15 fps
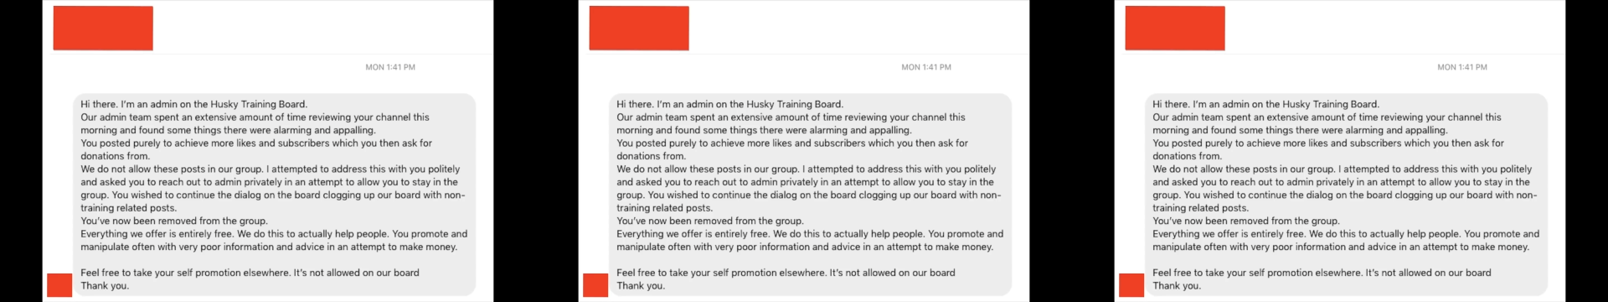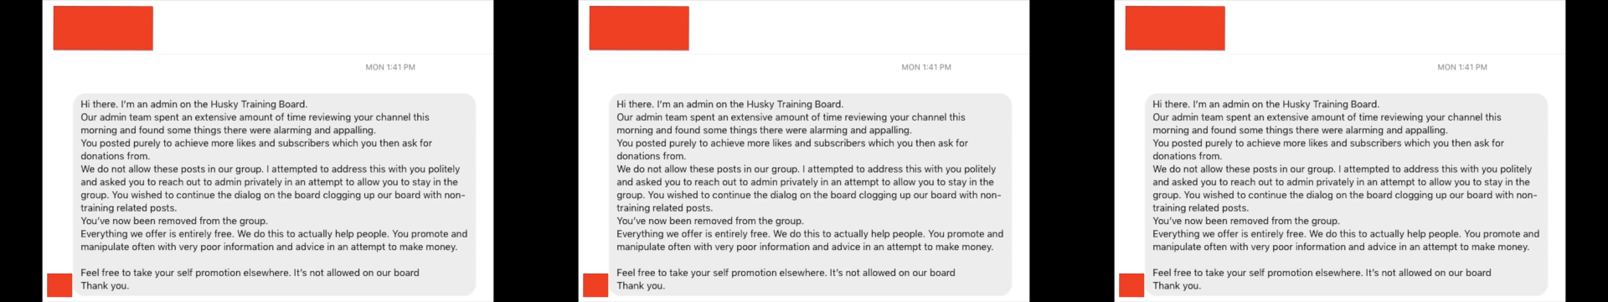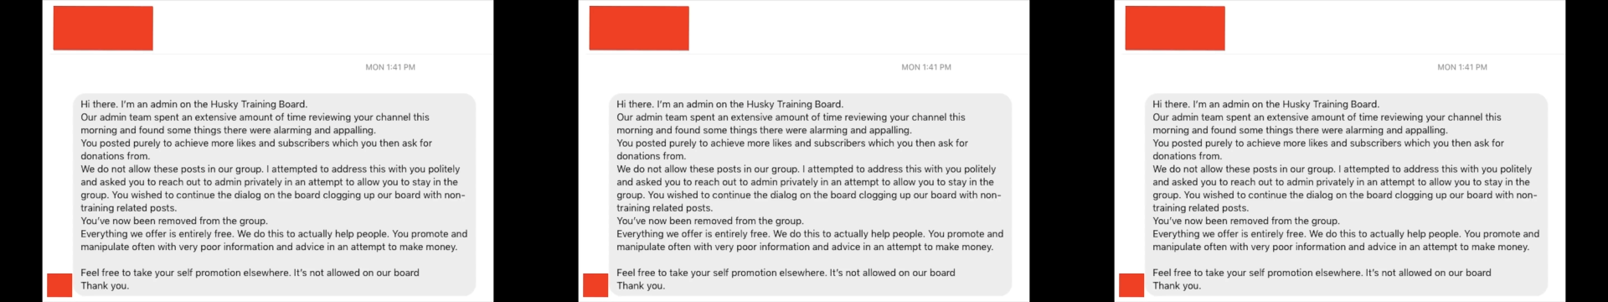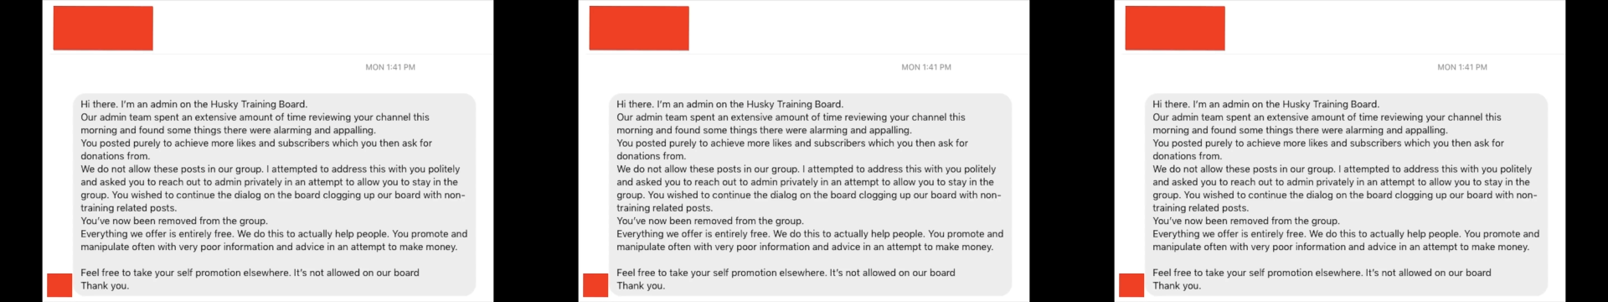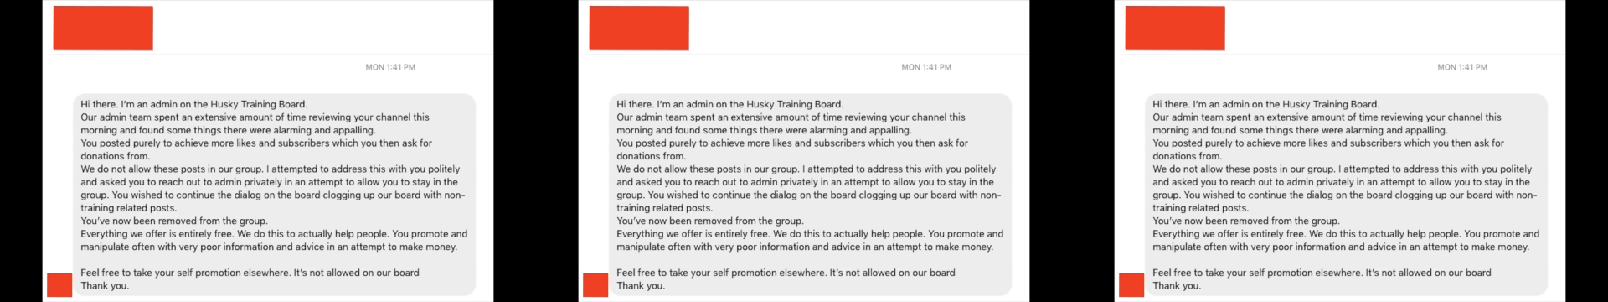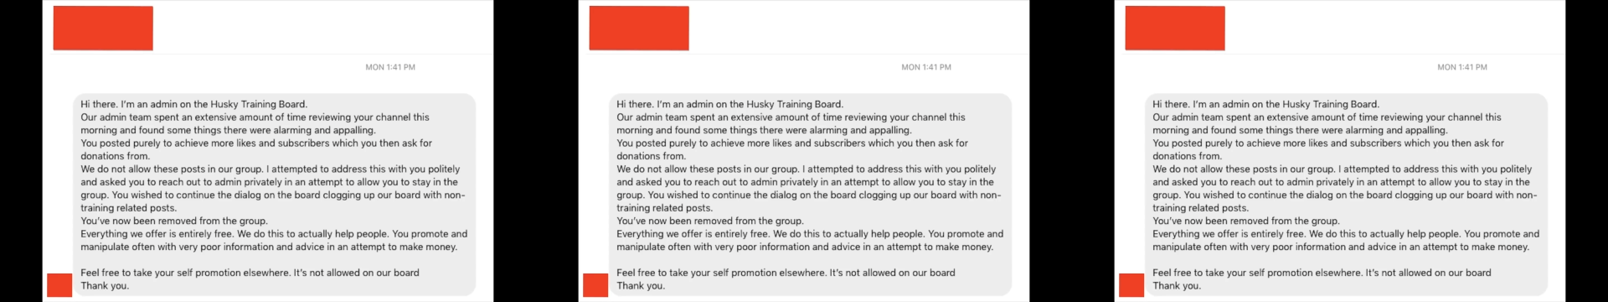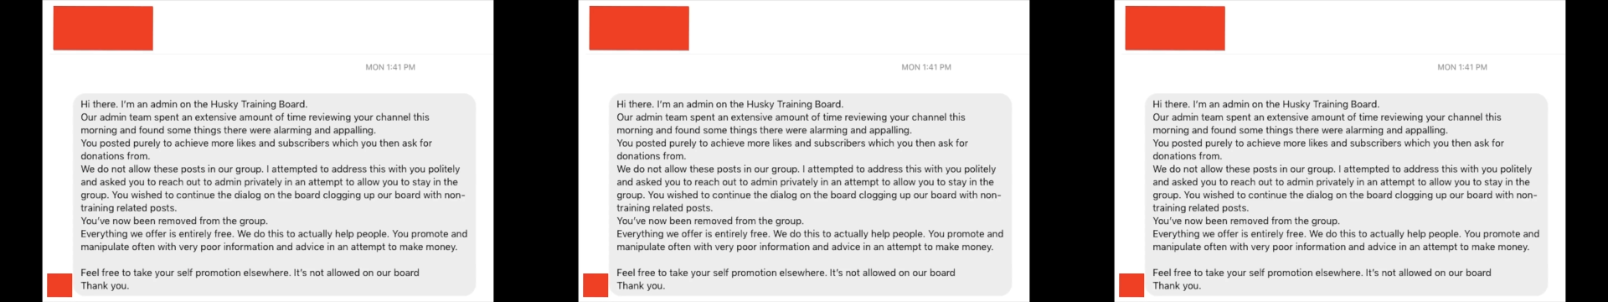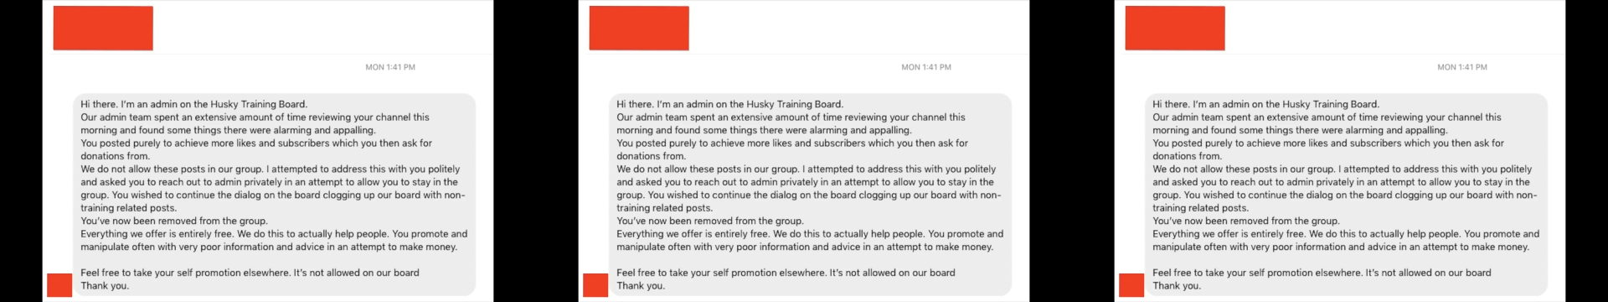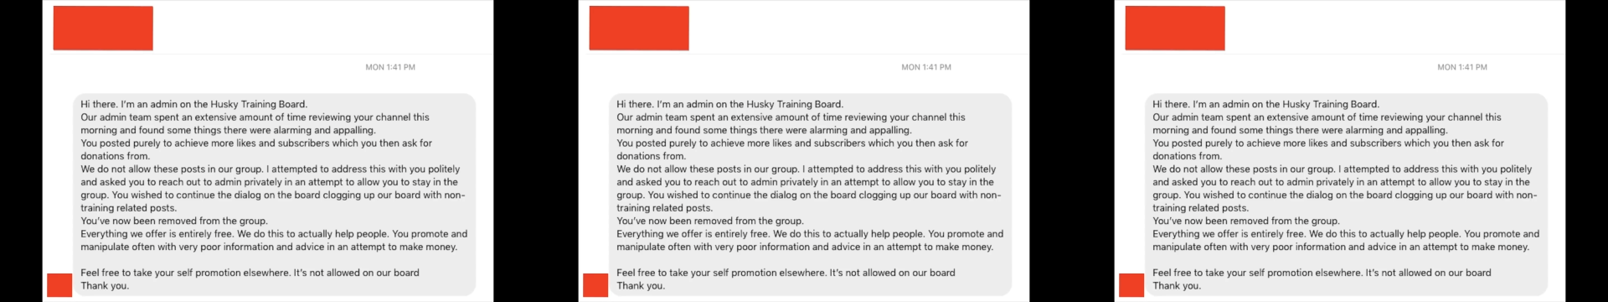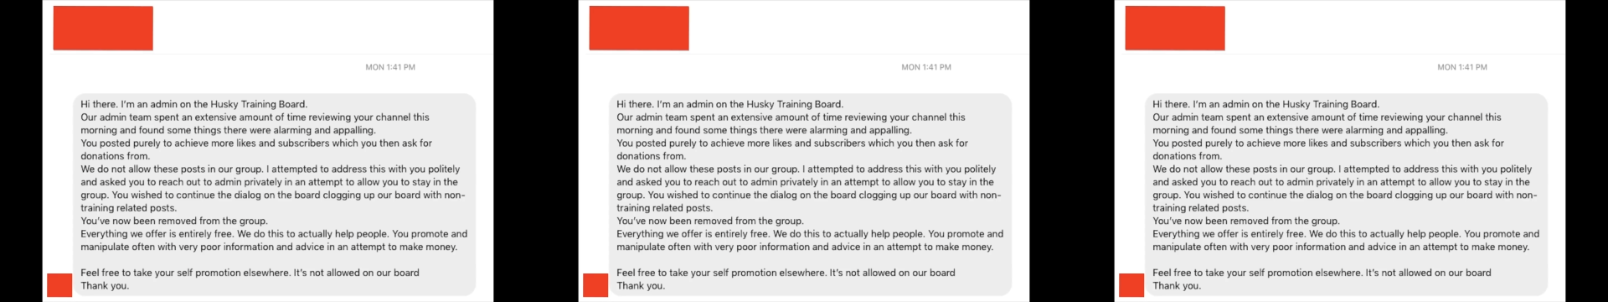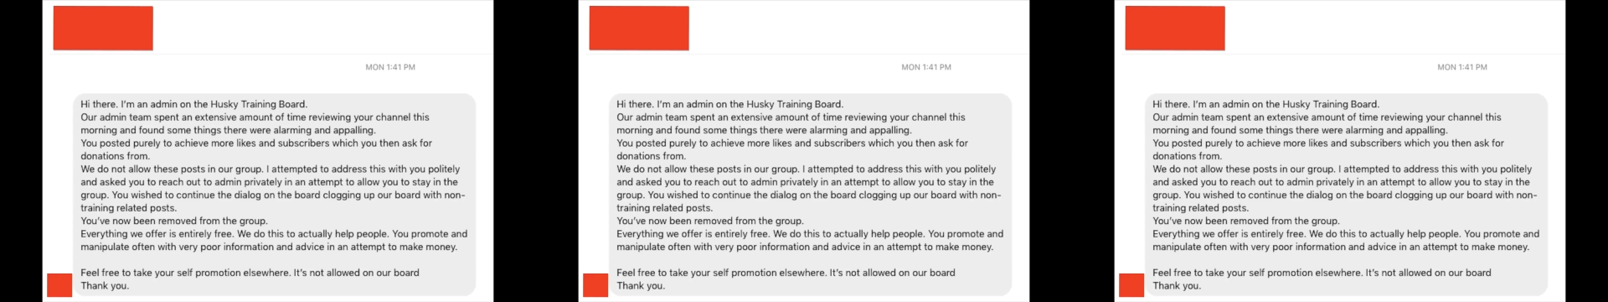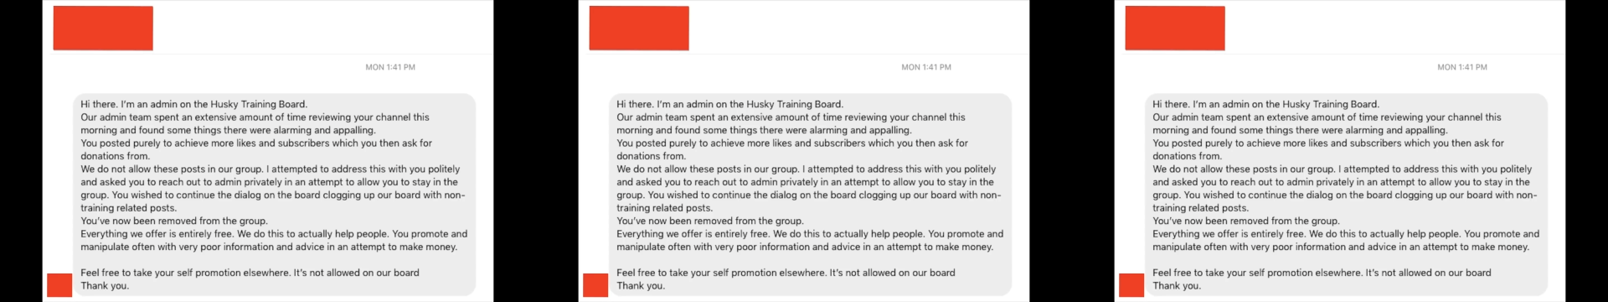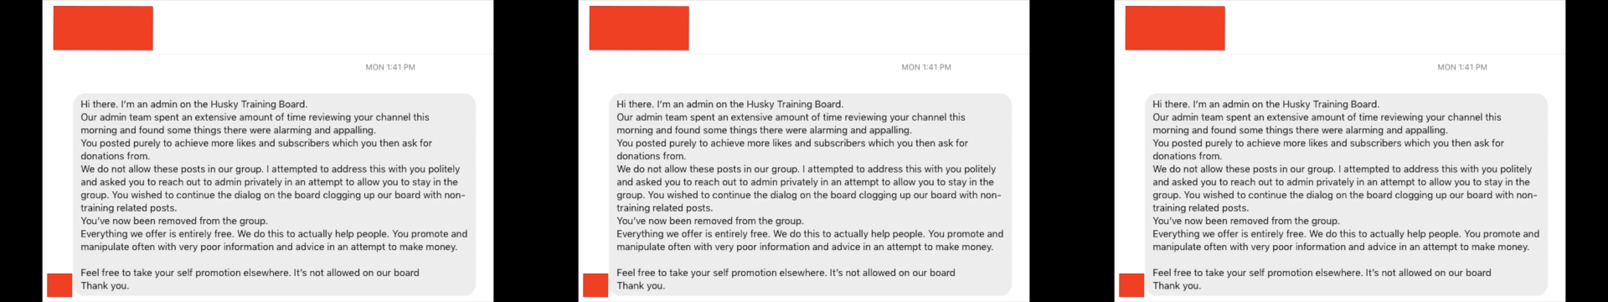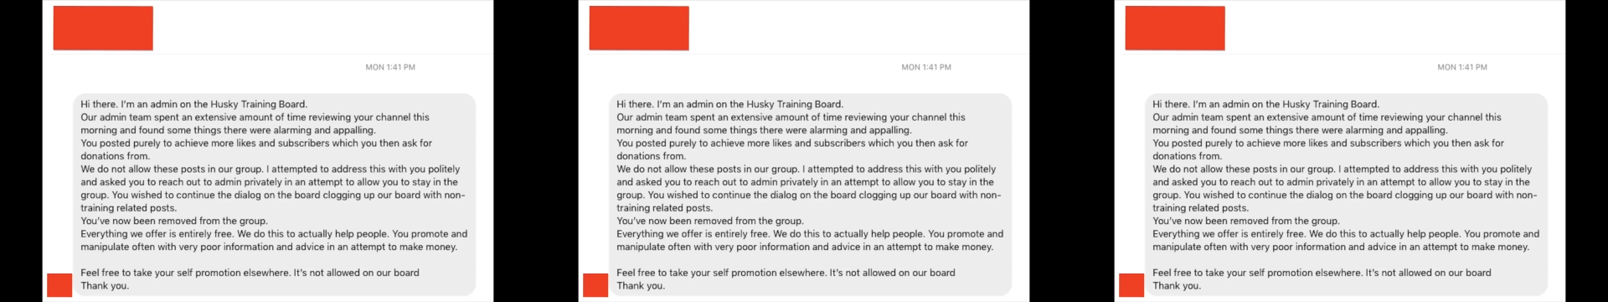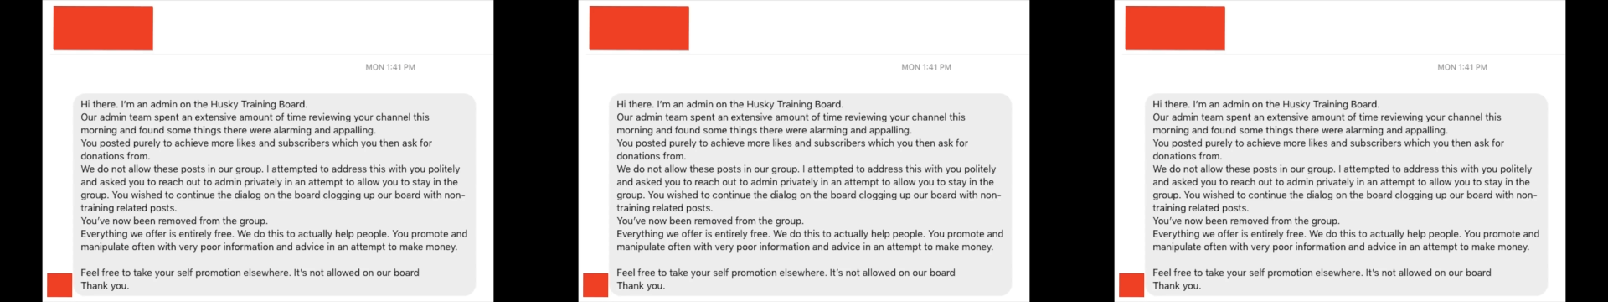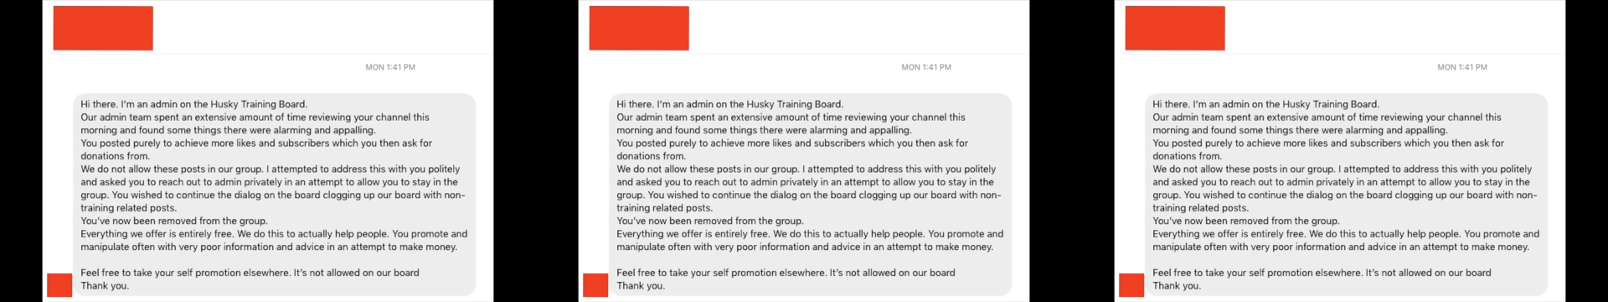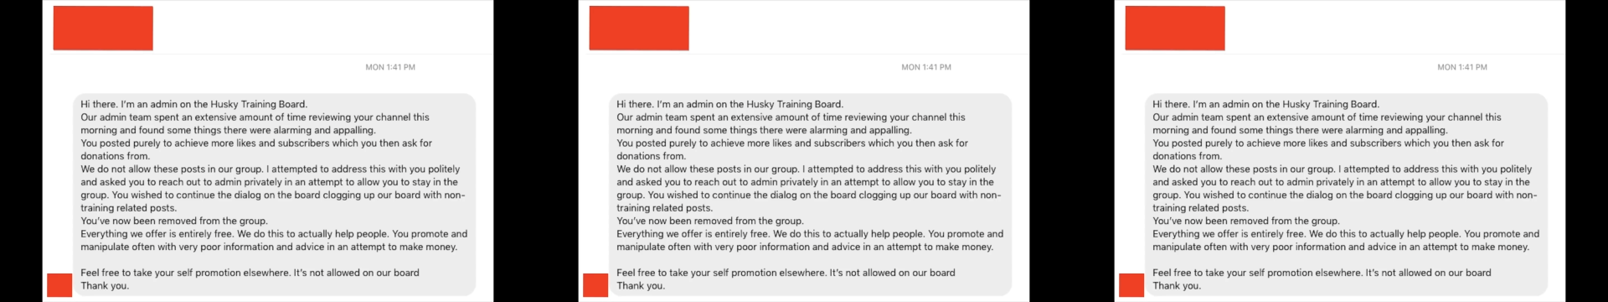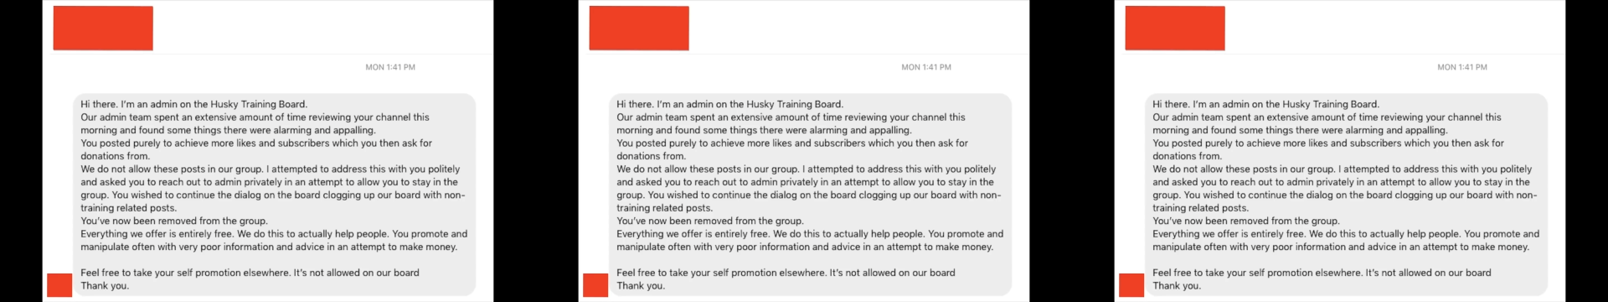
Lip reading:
[unreadable: no face in view]